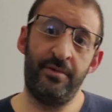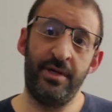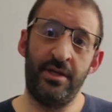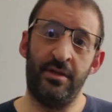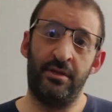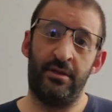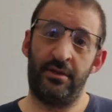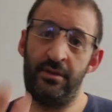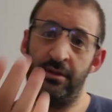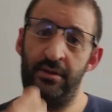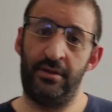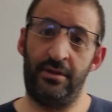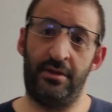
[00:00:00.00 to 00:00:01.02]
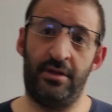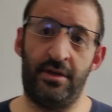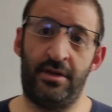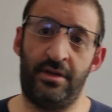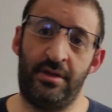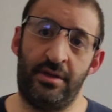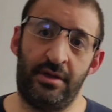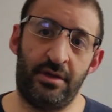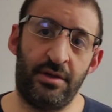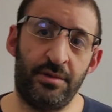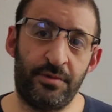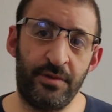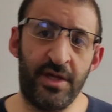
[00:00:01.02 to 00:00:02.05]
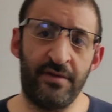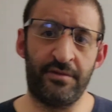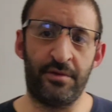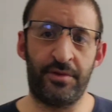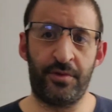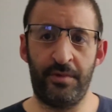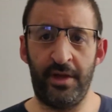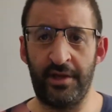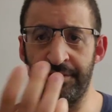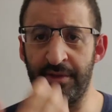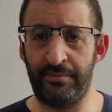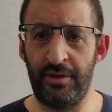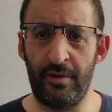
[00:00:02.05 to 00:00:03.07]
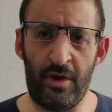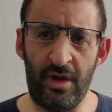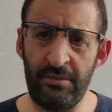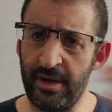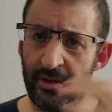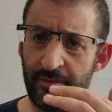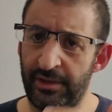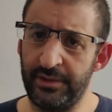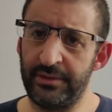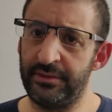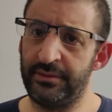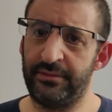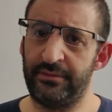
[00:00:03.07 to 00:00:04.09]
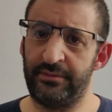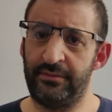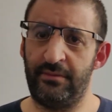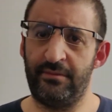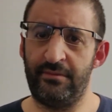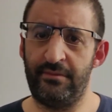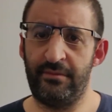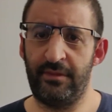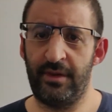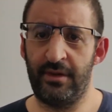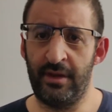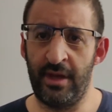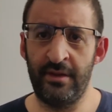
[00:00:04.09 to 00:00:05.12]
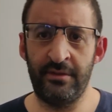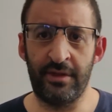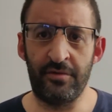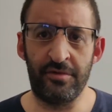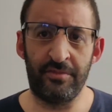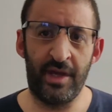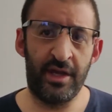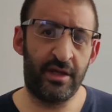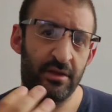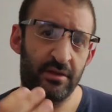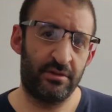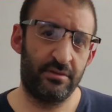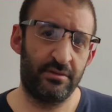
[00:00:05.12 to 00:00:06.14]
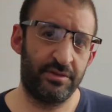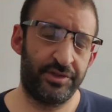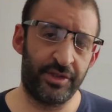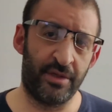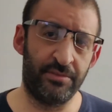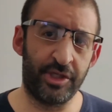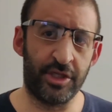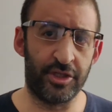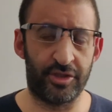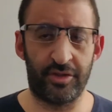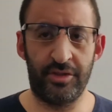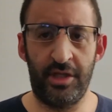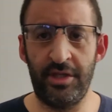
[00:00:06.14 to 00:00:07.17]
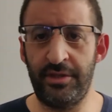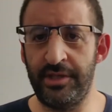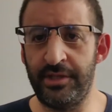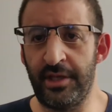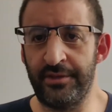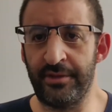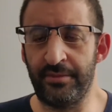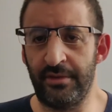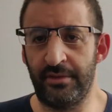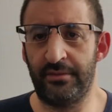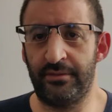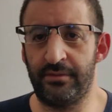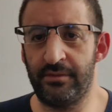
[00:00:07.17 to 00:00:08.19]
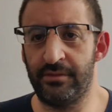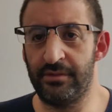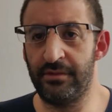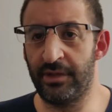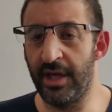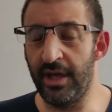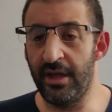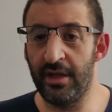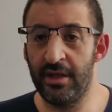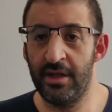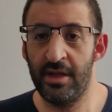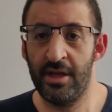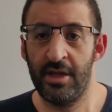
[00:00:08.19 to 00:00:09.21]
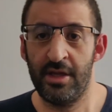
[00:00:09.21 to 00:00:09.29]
I will reuse the three examples one by one, and I will make some change in this example. Okay?